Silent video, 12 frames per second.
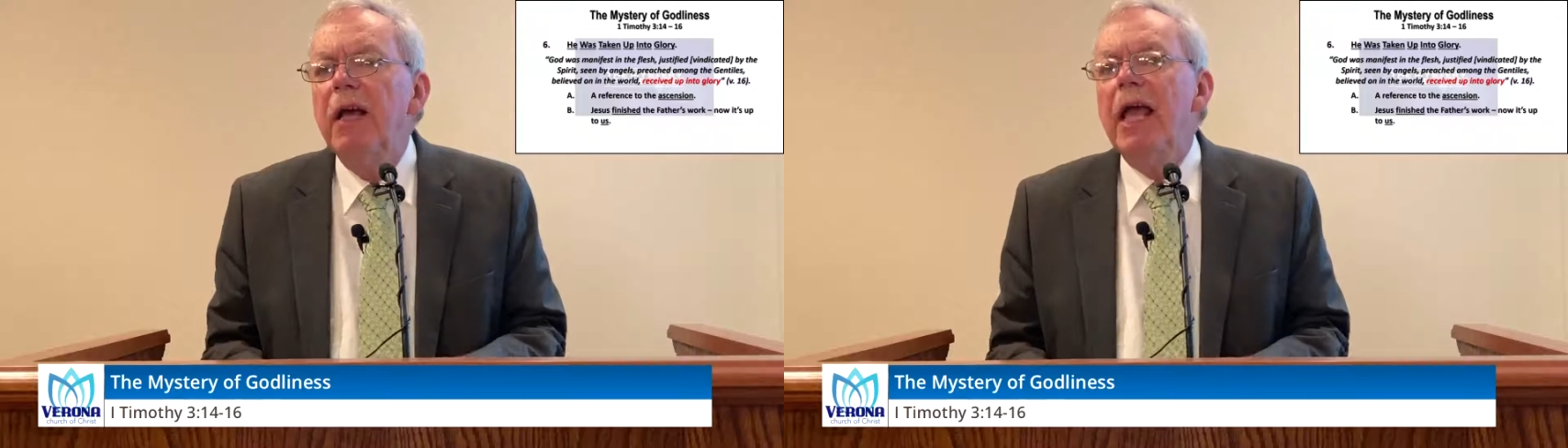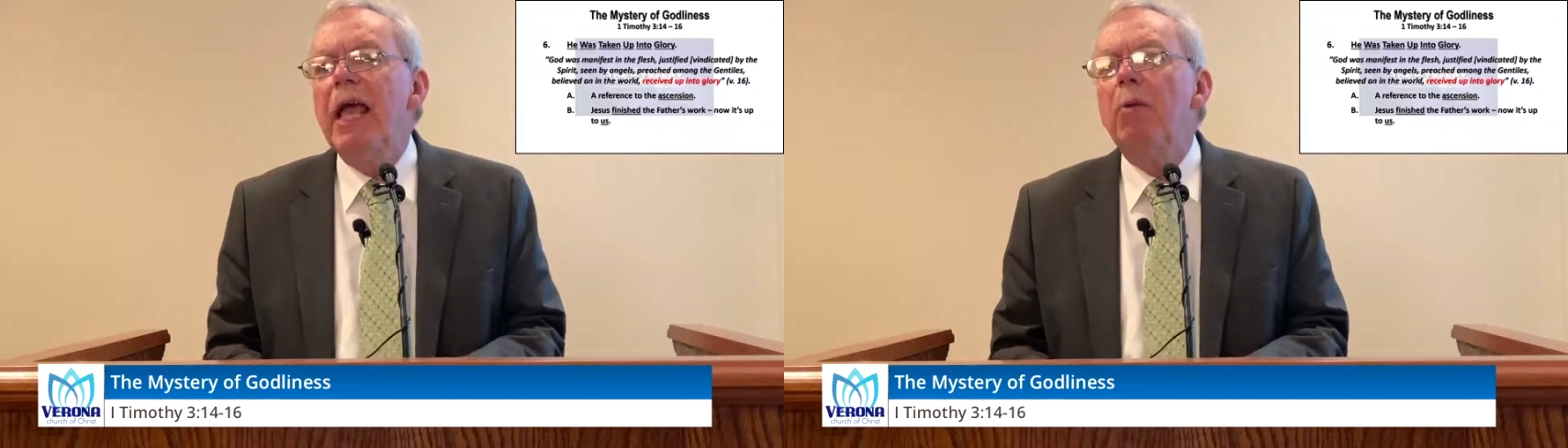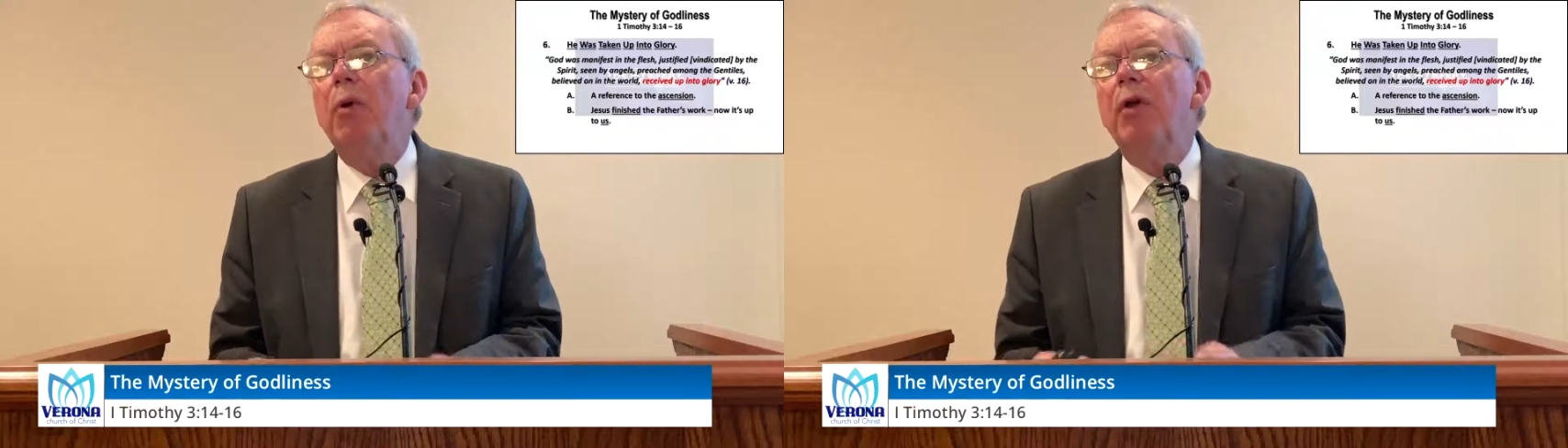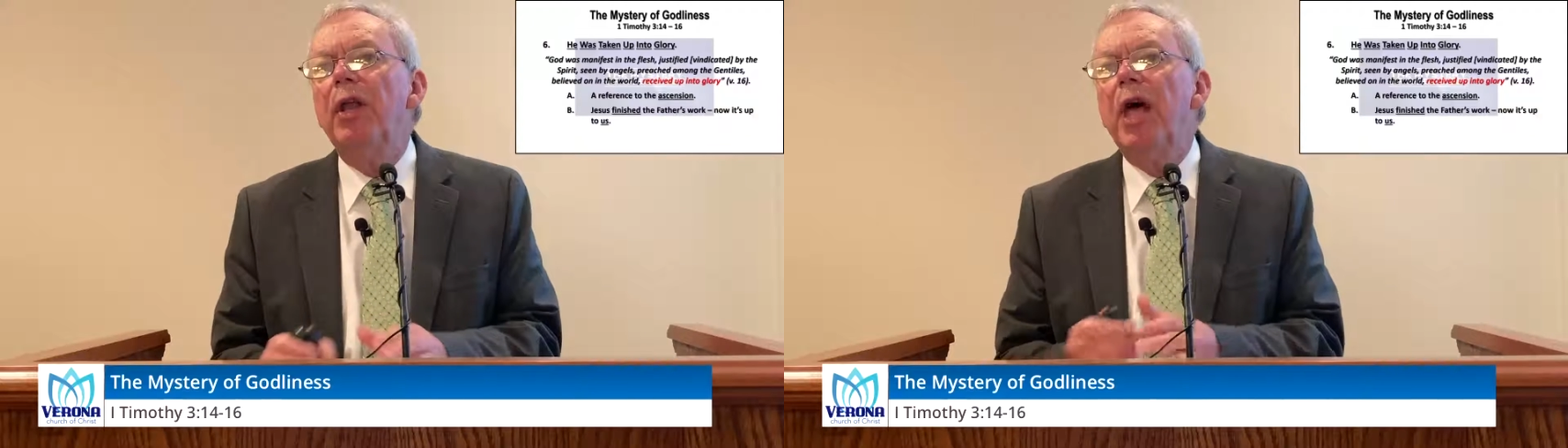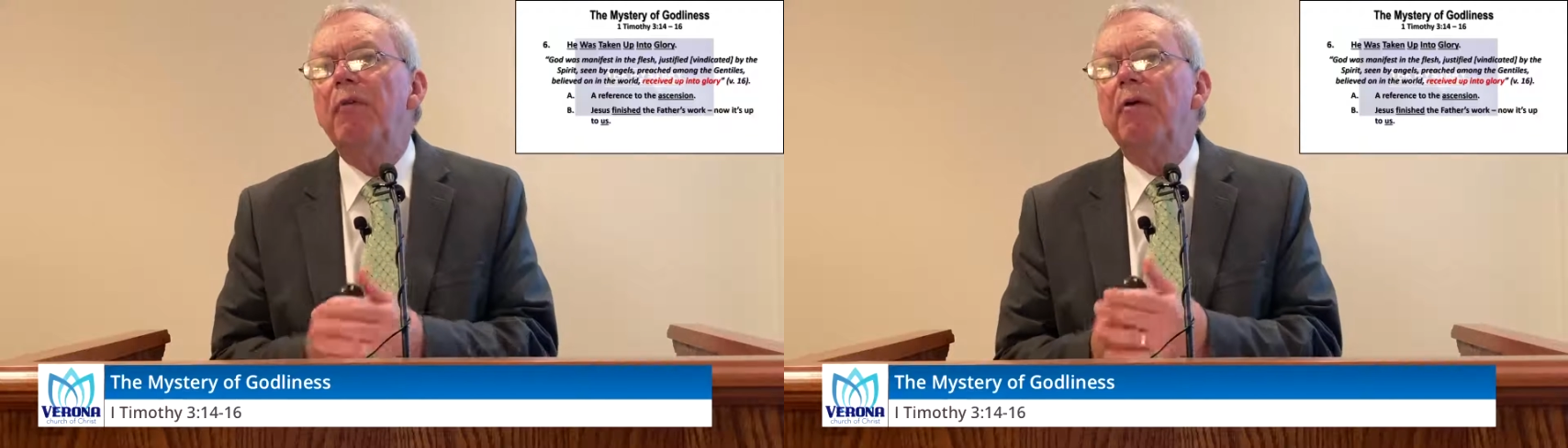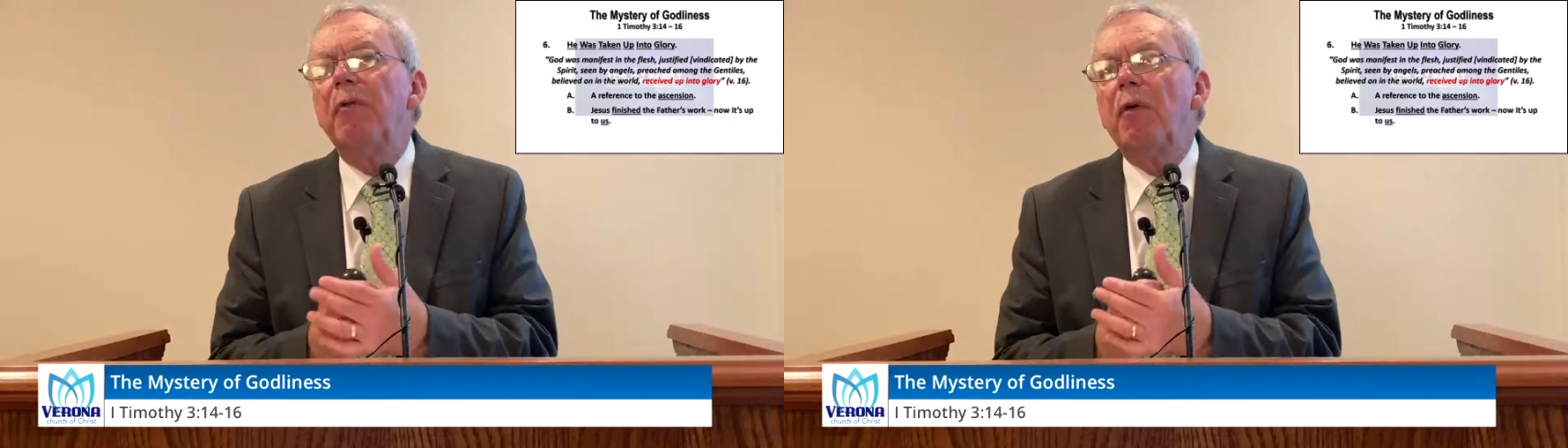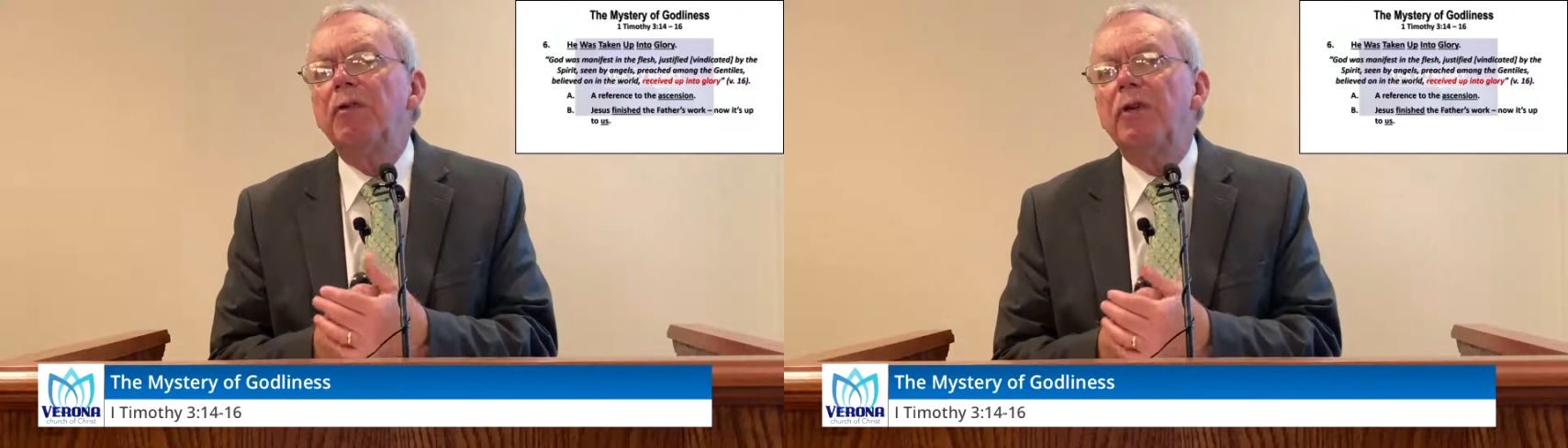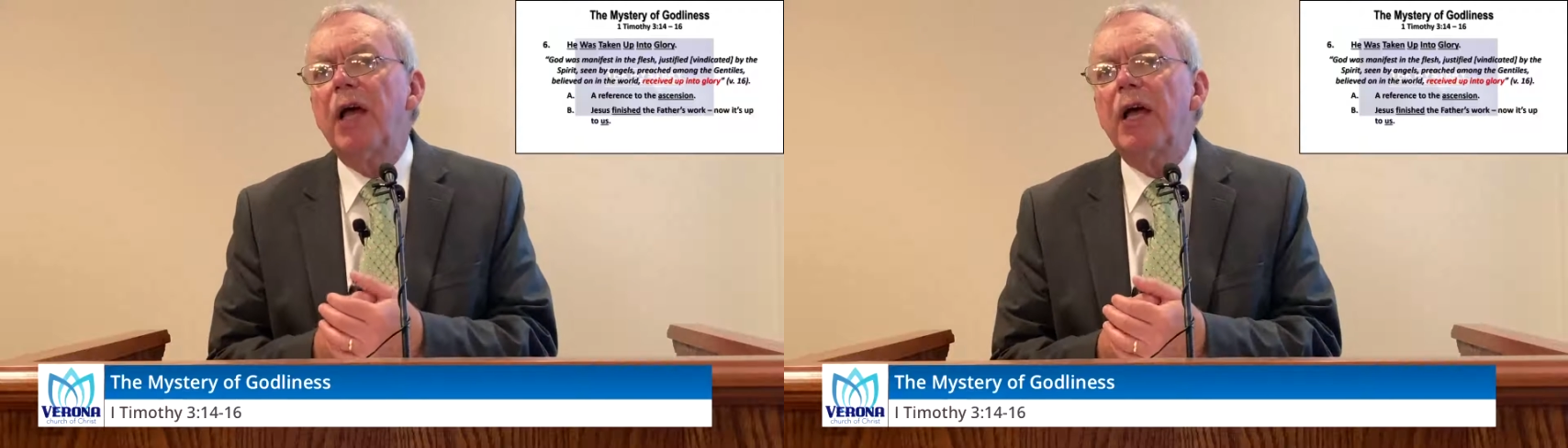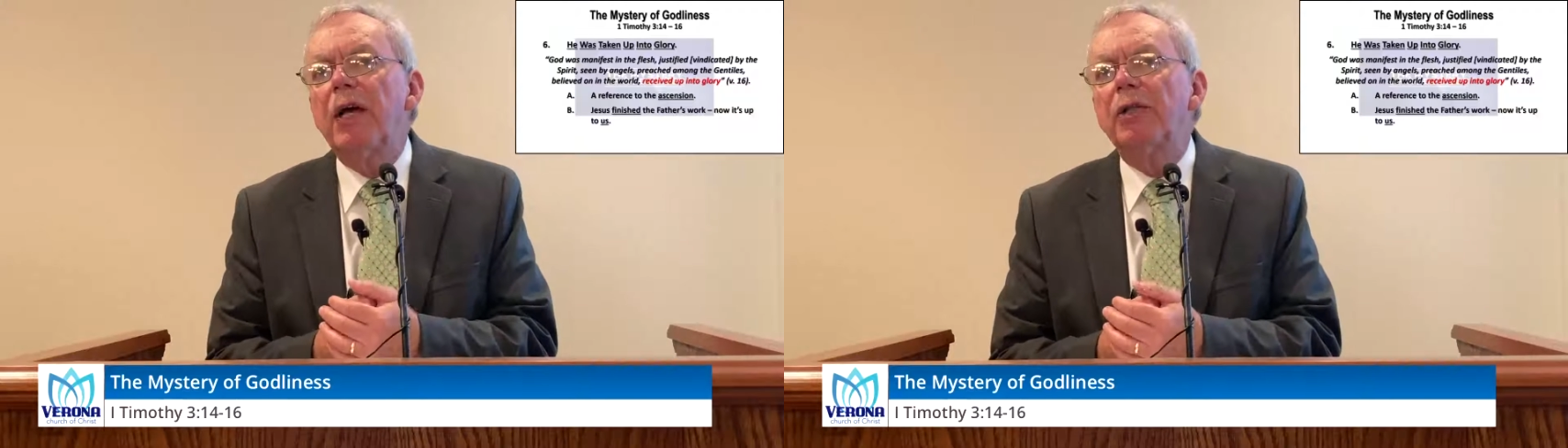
He will never forsake